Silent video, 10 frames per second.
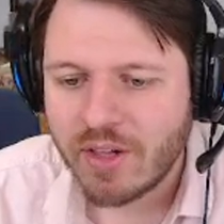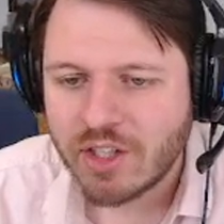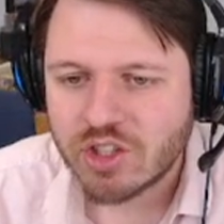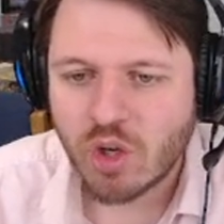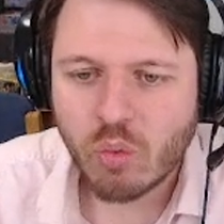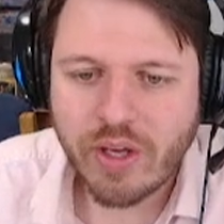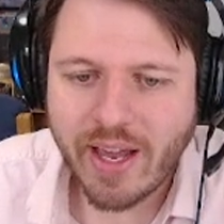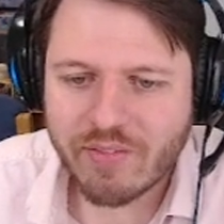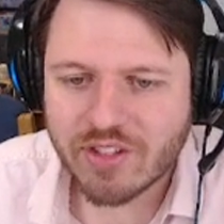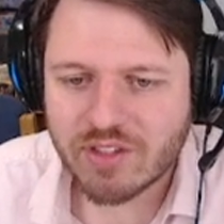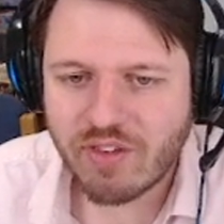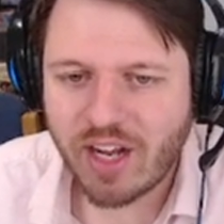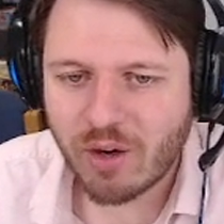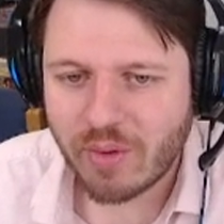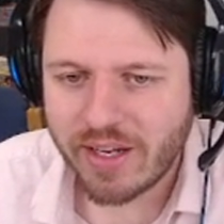So we have this
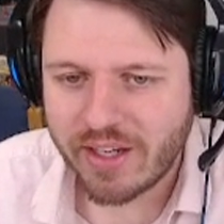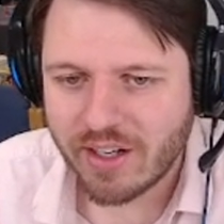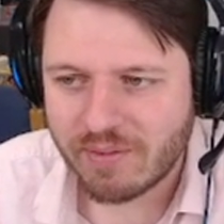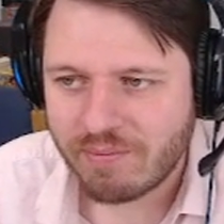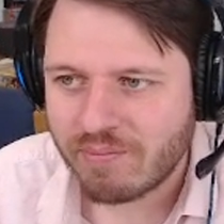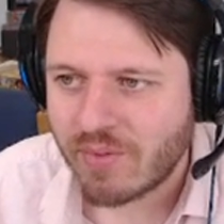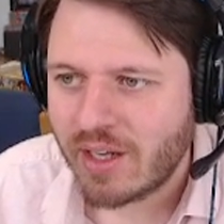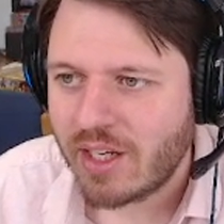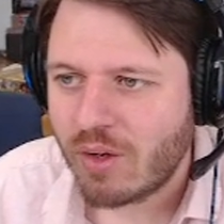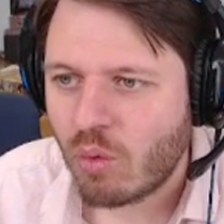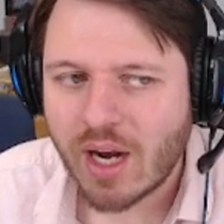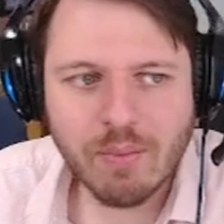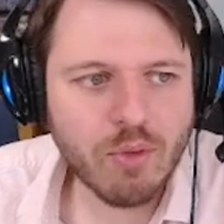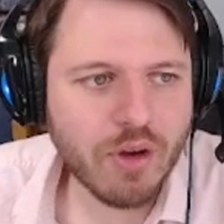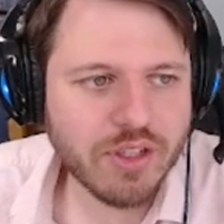file right here. What
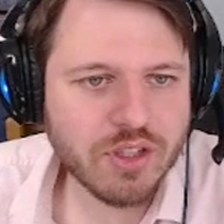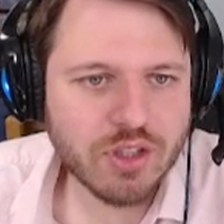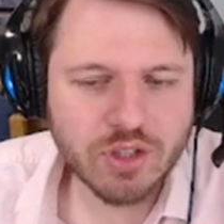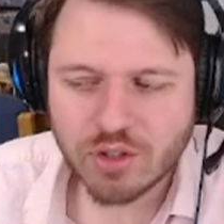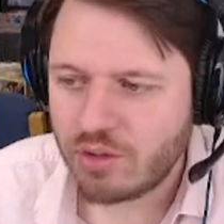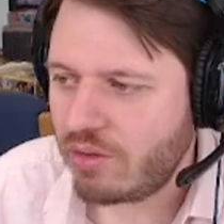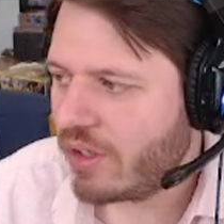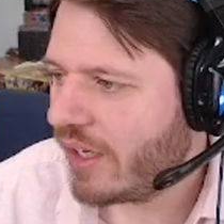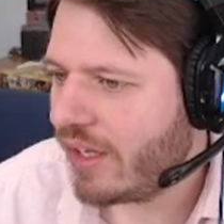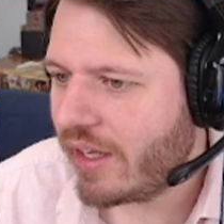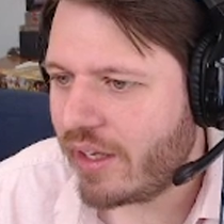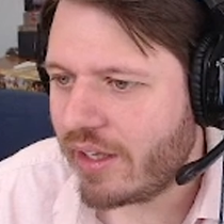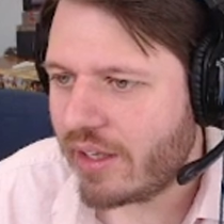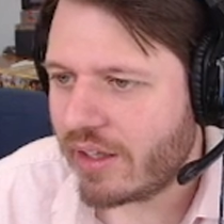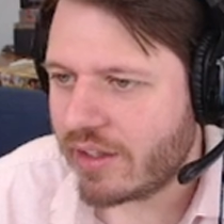I'm going to do
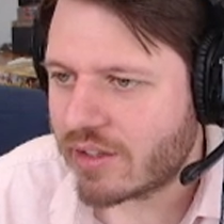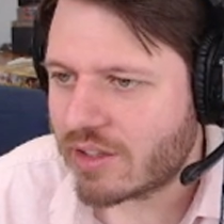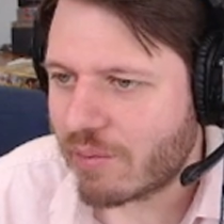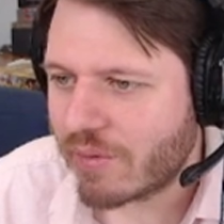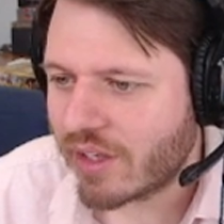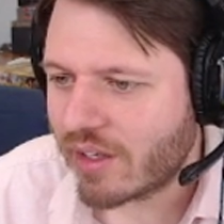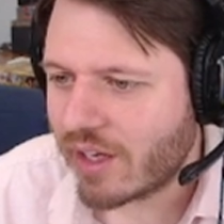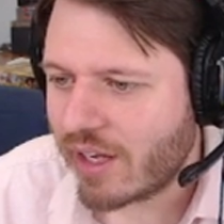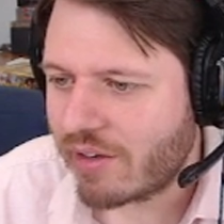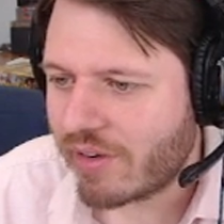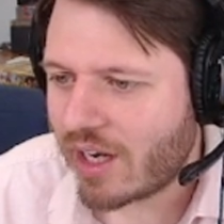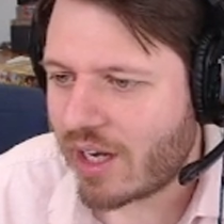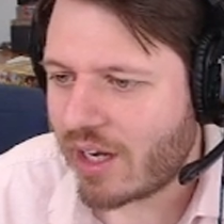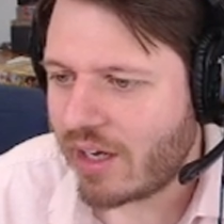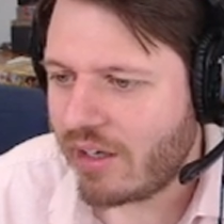is something kind of
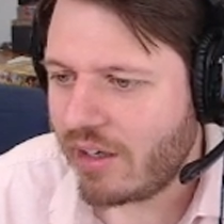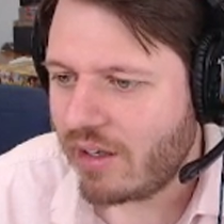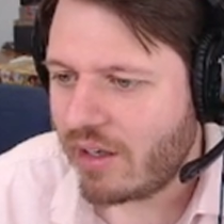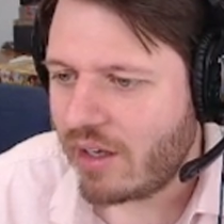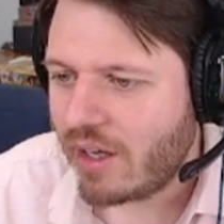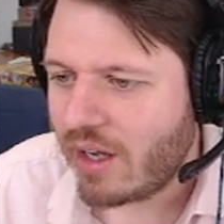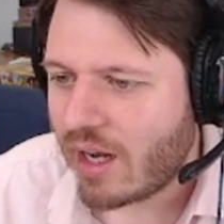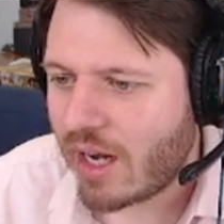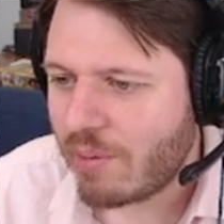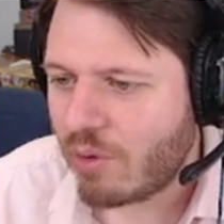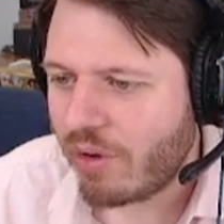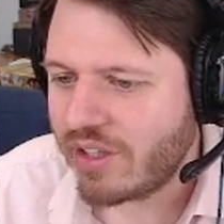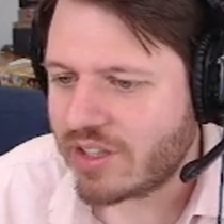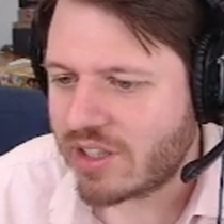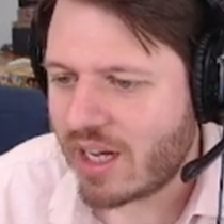odd. I'm going
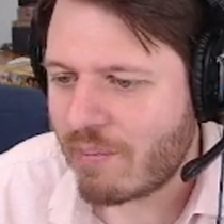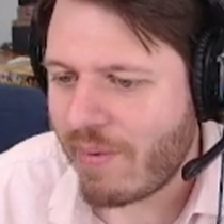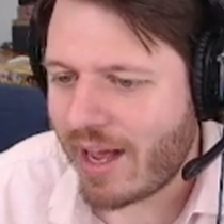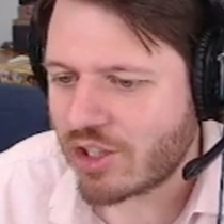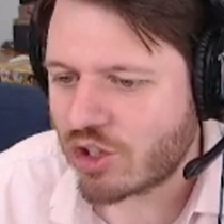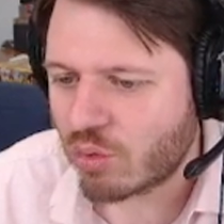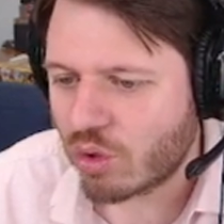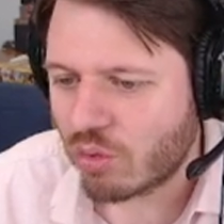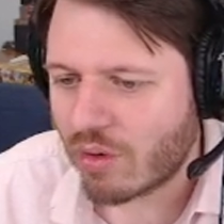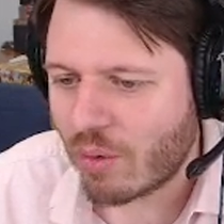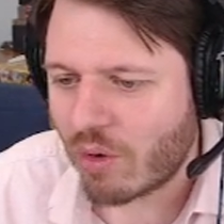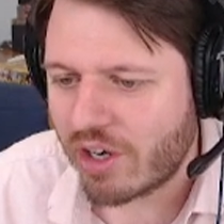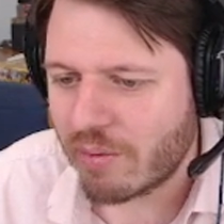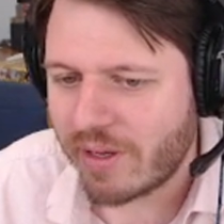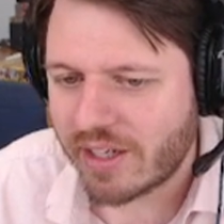to imagine a world where I
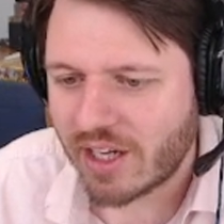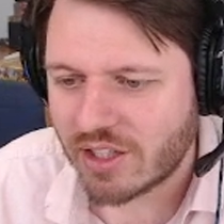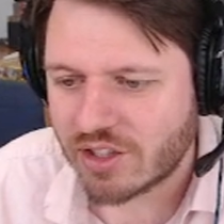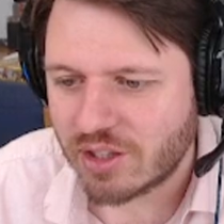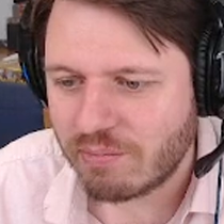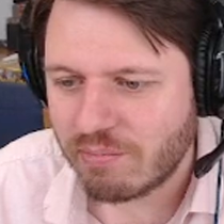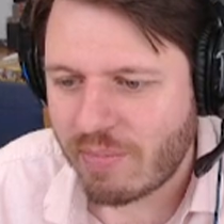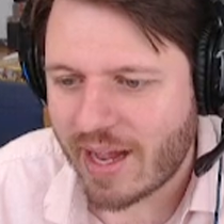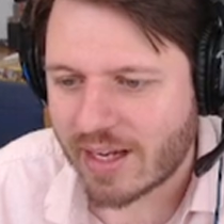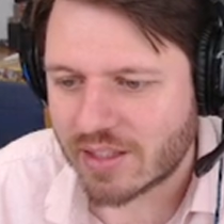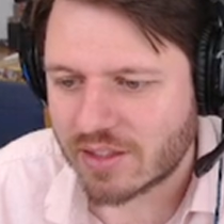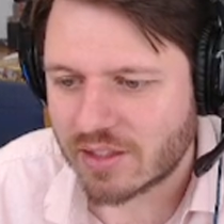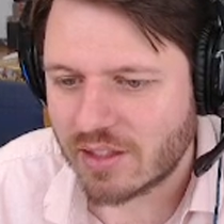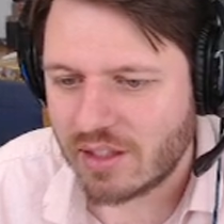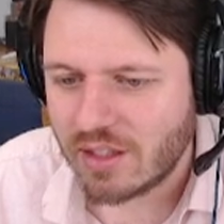wanted to make custom backs.
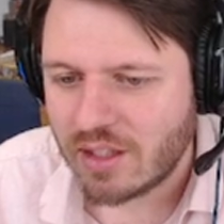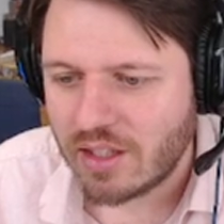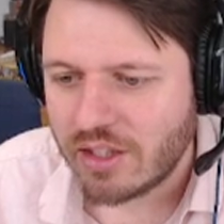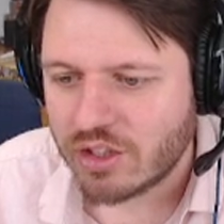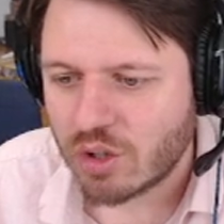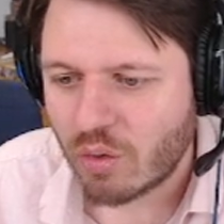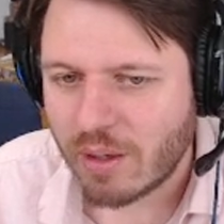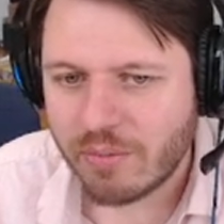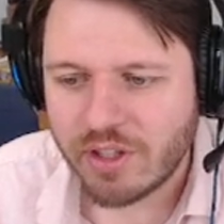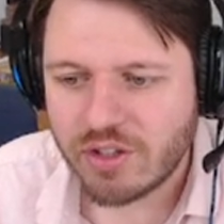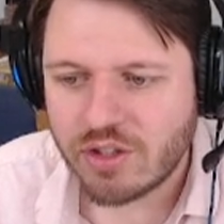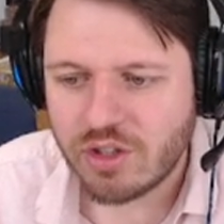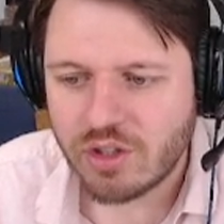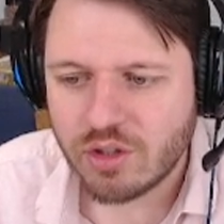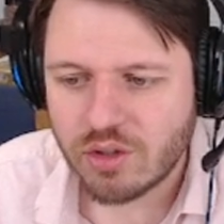So what I'm going to
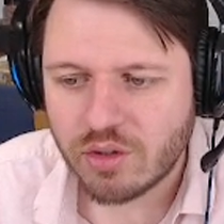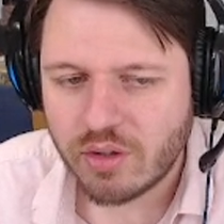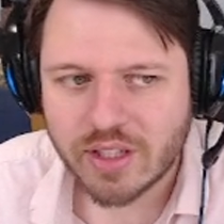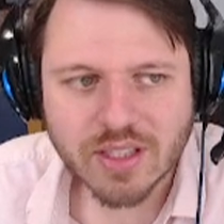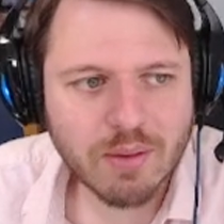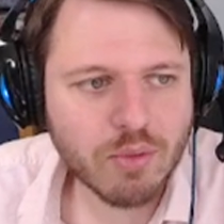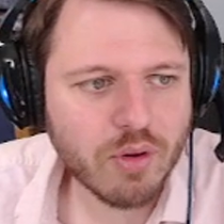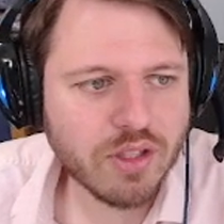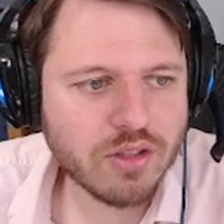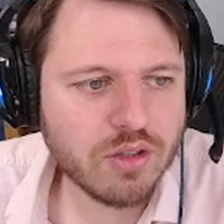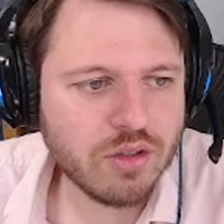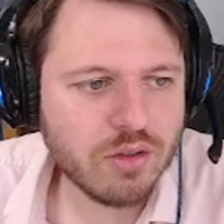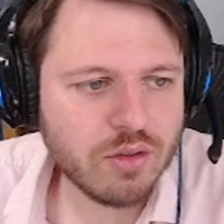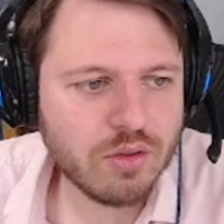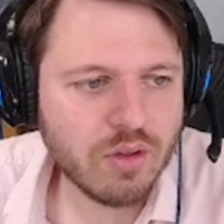do is I'm going
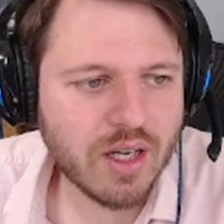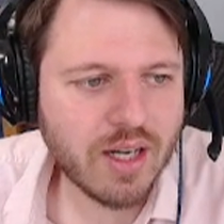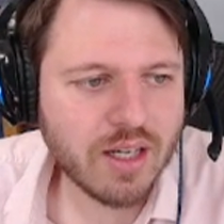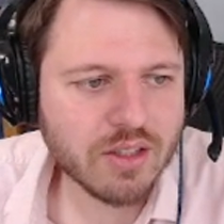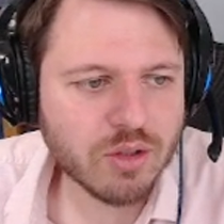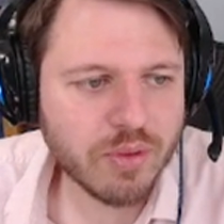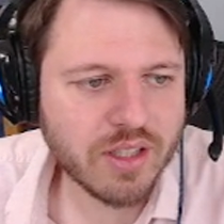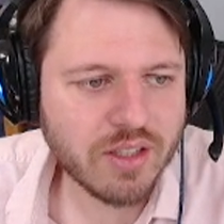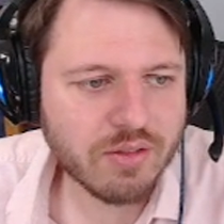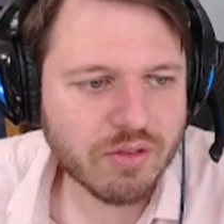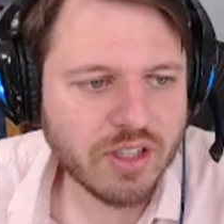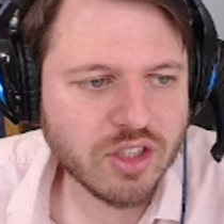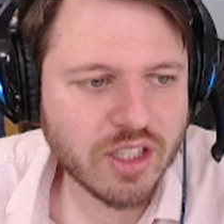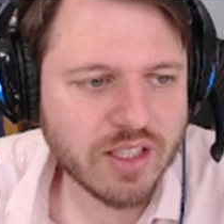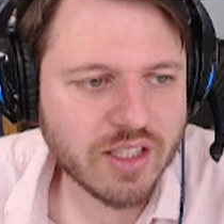to, so we can
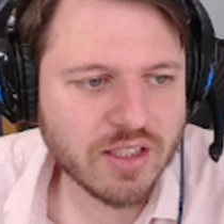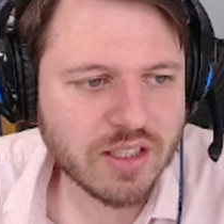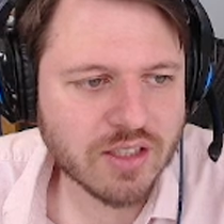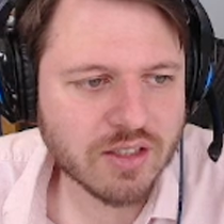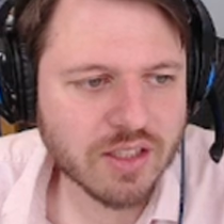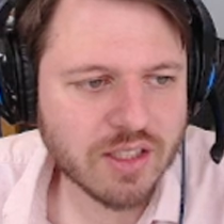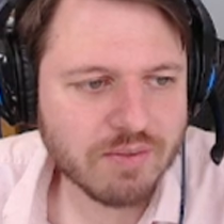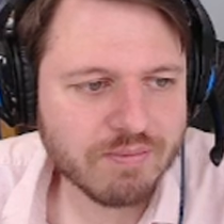differentiate these easily. I'm